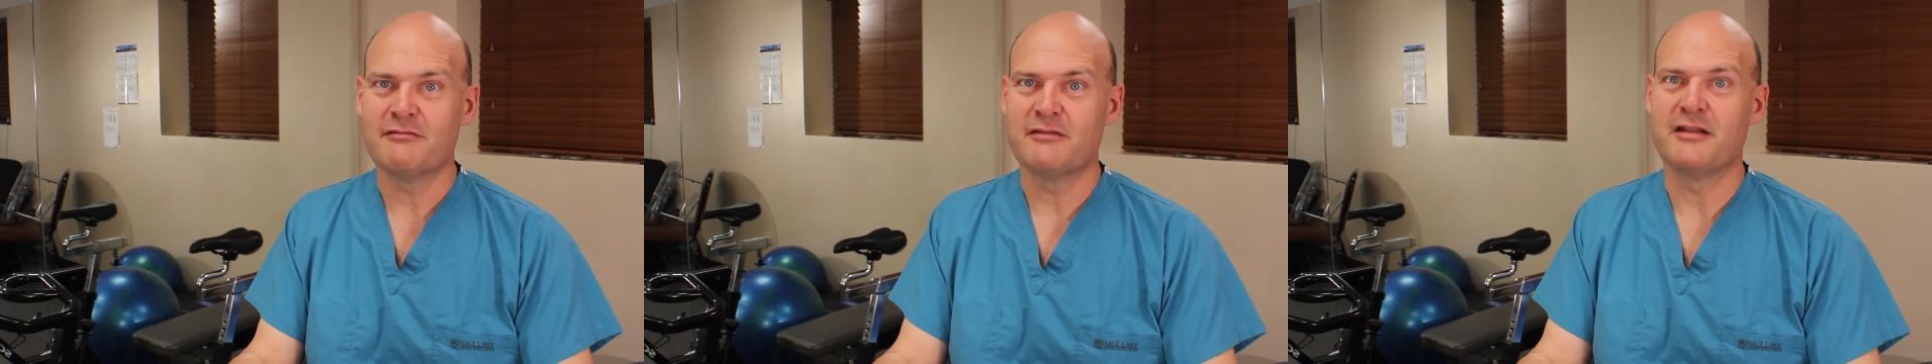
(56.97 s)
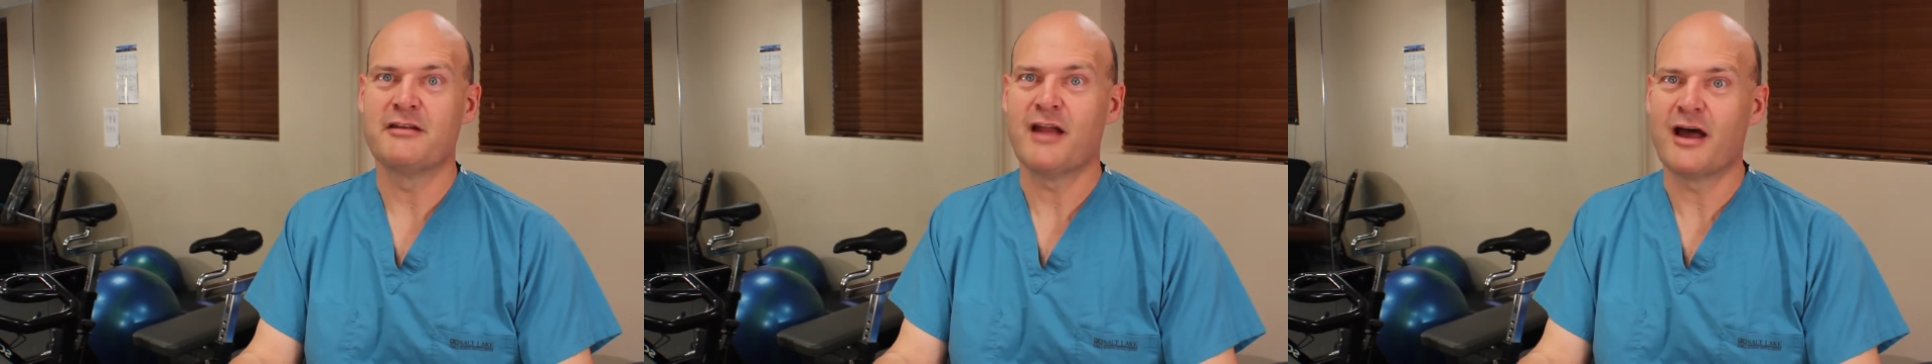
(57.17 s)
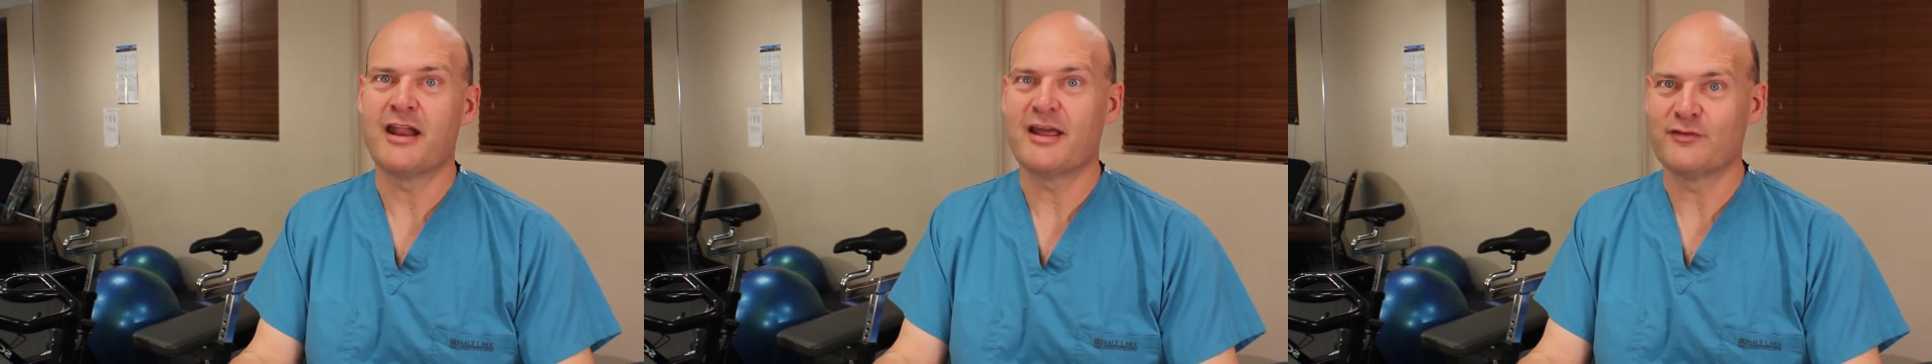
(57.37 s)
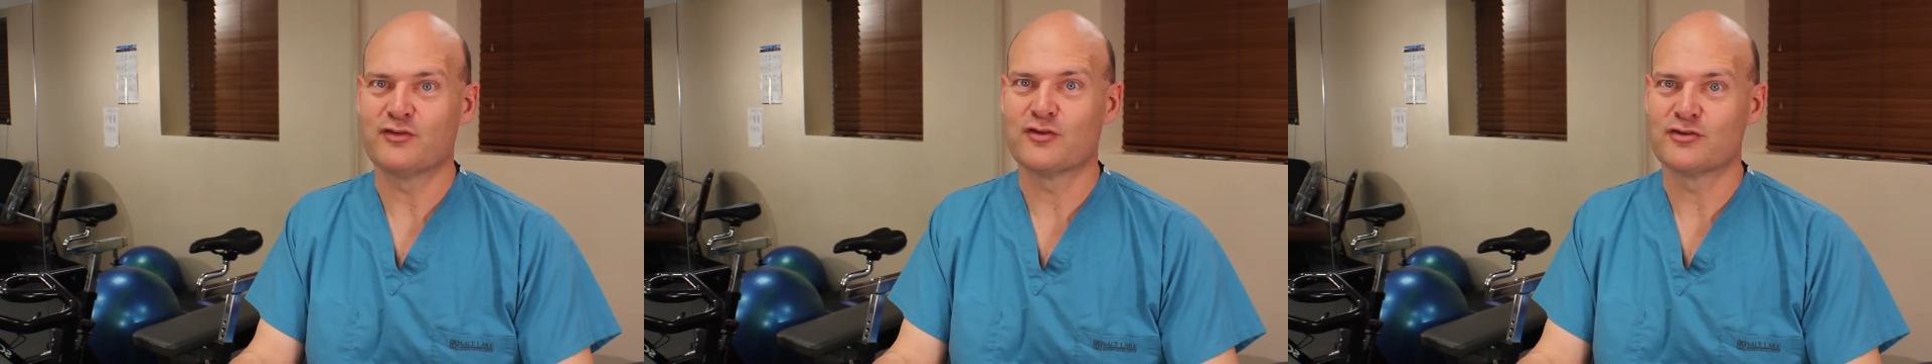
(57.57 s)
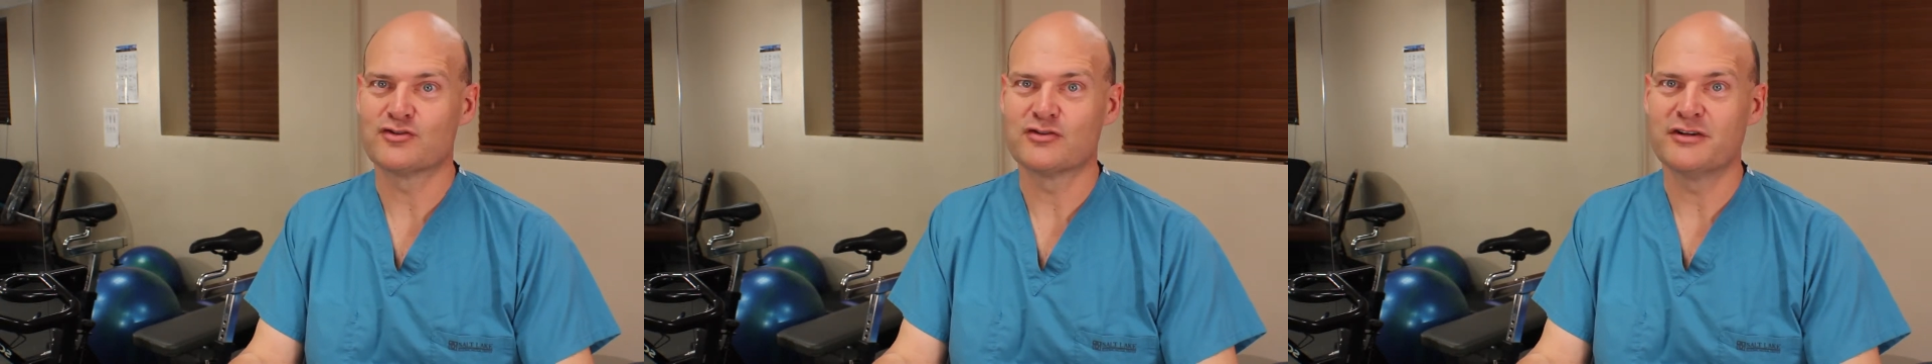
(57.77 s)
than not have
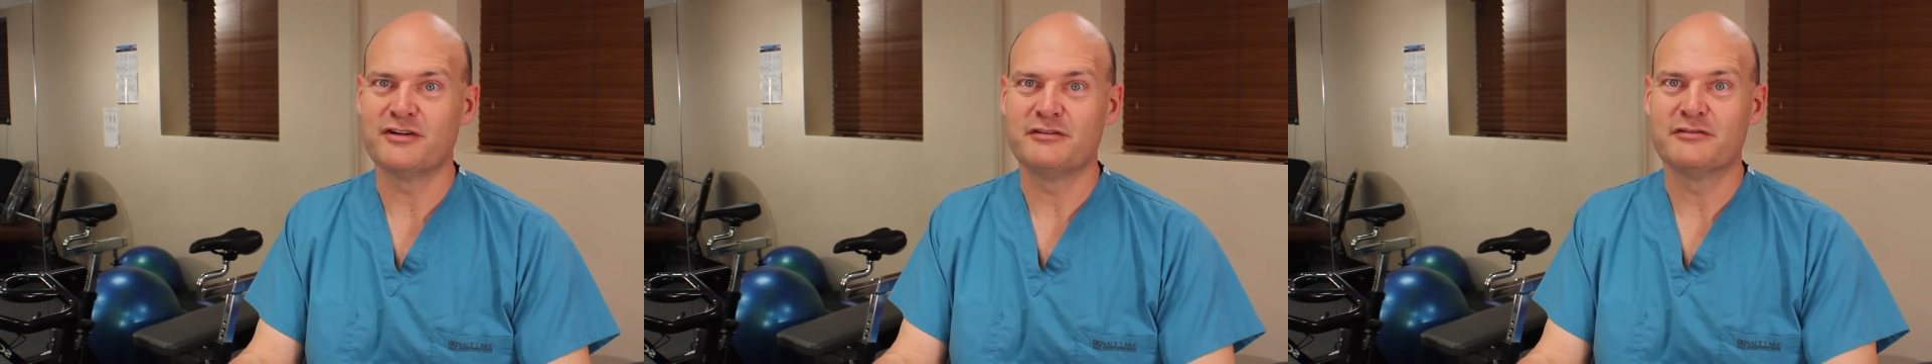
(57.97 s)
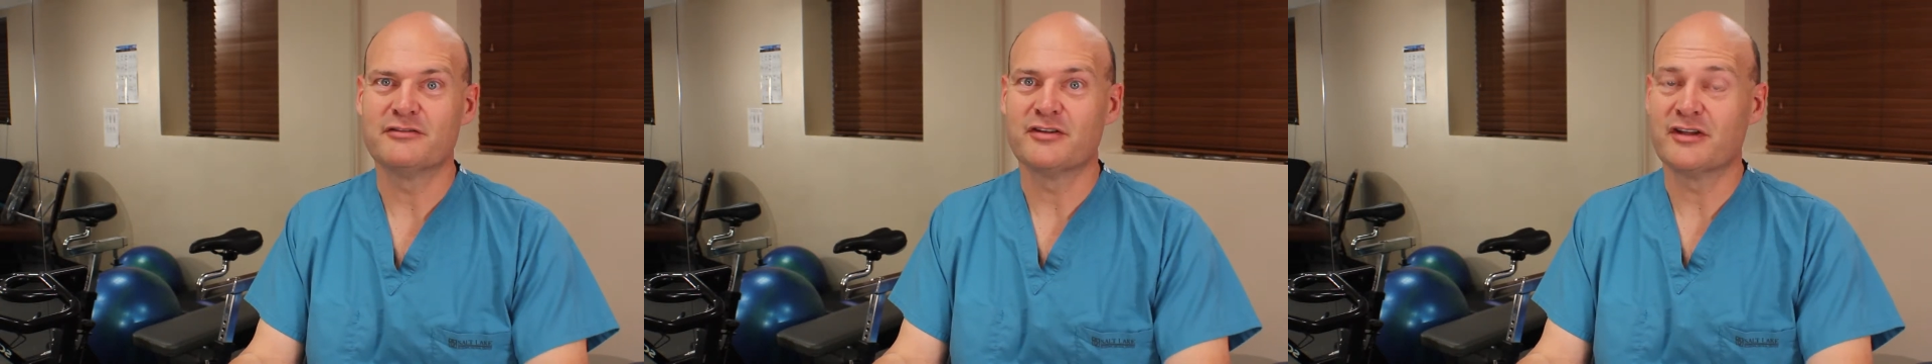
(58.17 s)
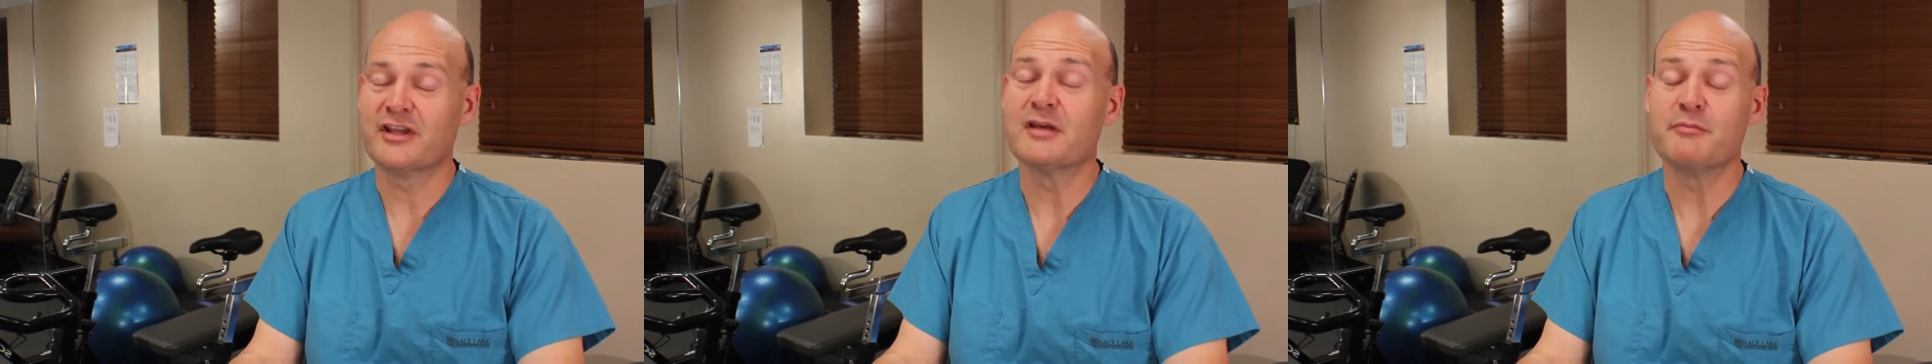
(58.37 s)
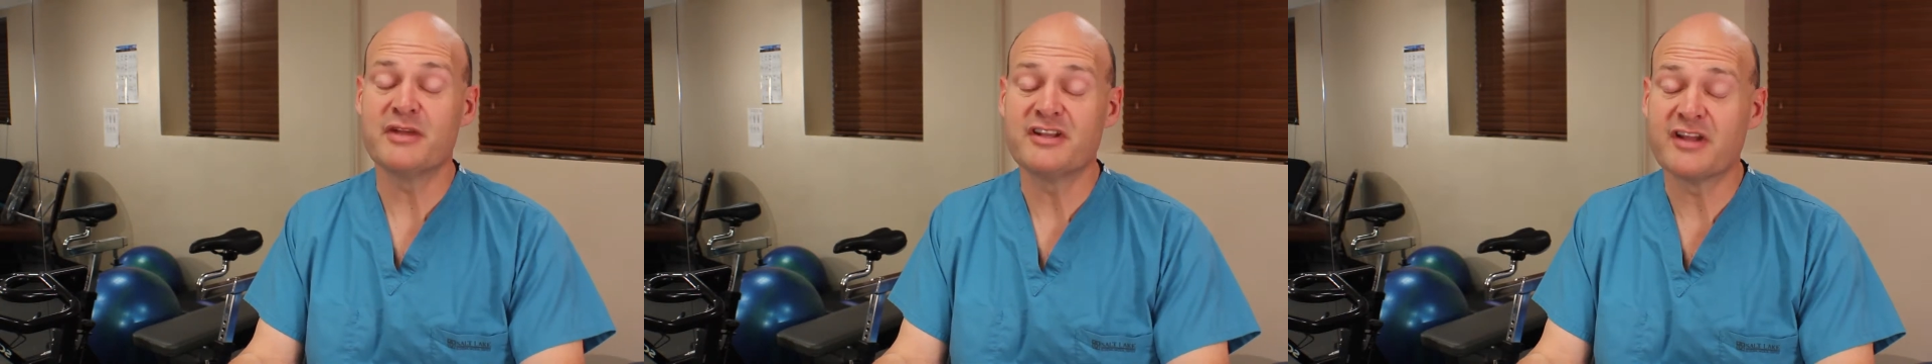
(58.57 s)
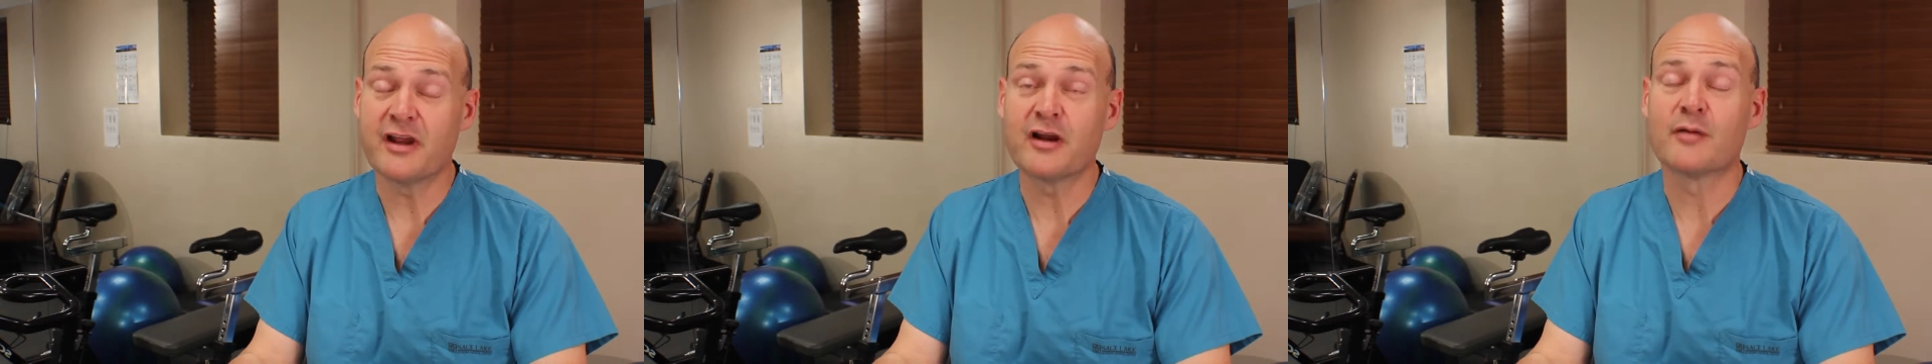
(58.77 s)
surgery. It can
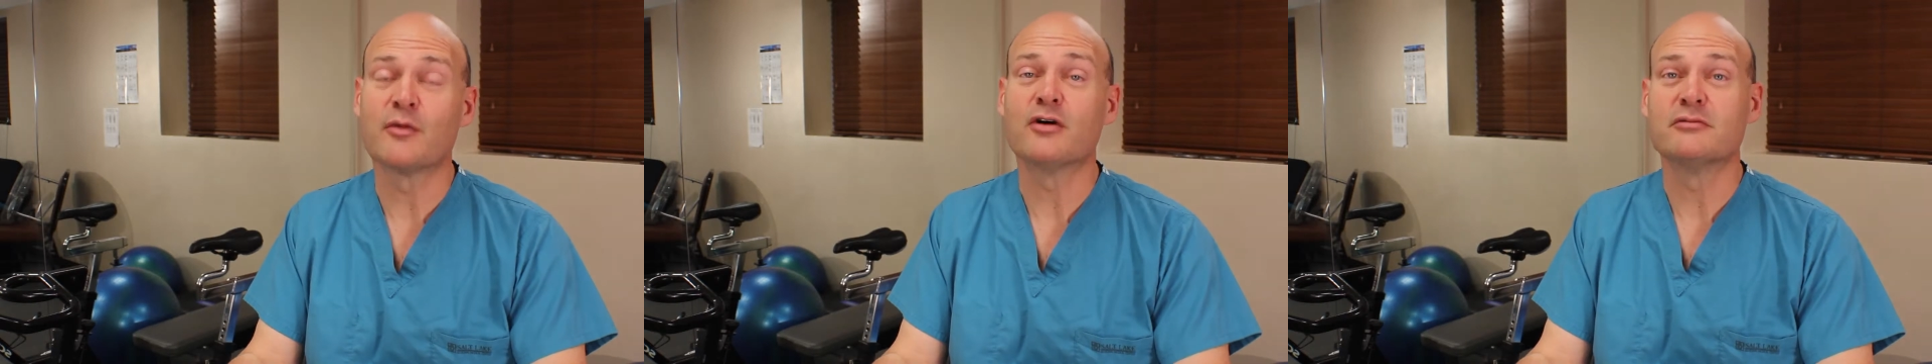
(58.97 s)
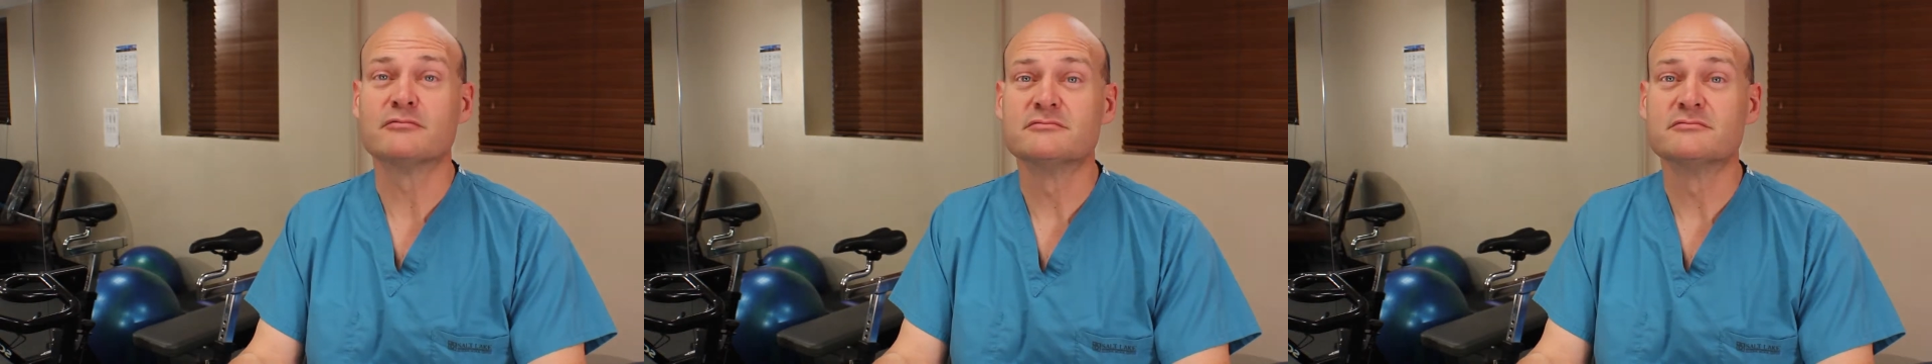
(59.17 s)
be terrible.